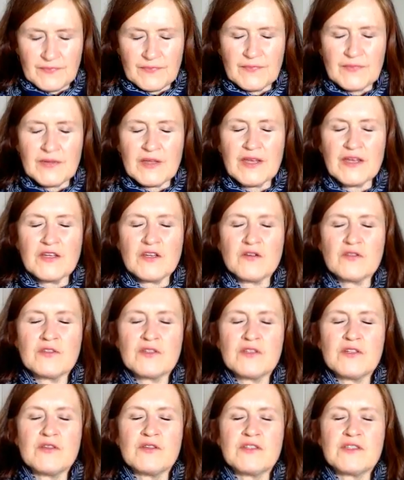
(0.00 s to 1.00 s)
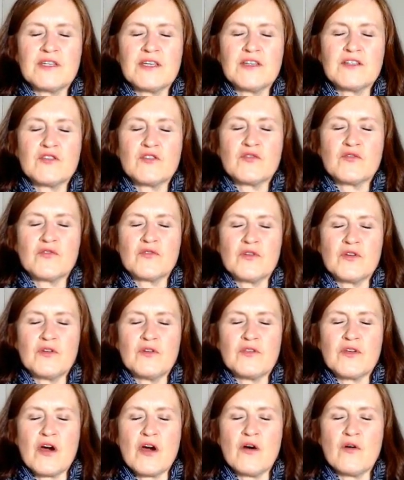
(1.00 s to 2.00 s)
And you sit through
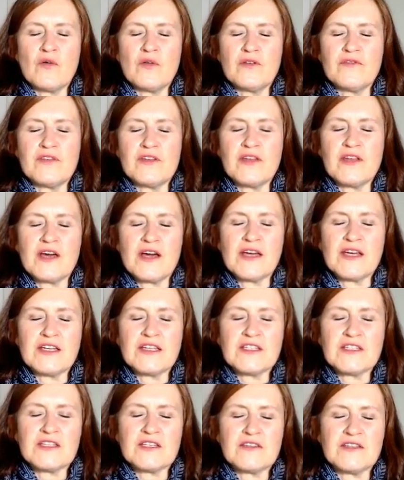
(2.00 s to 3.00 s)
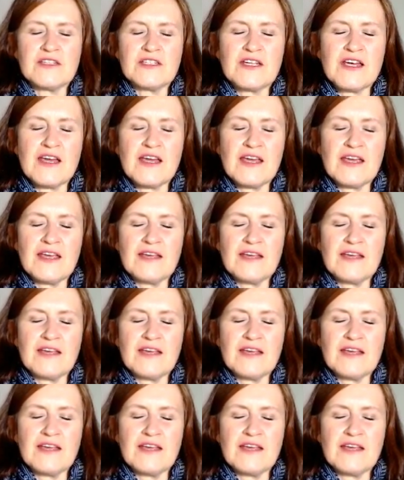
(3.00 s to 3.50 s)
the whole of the night and the day,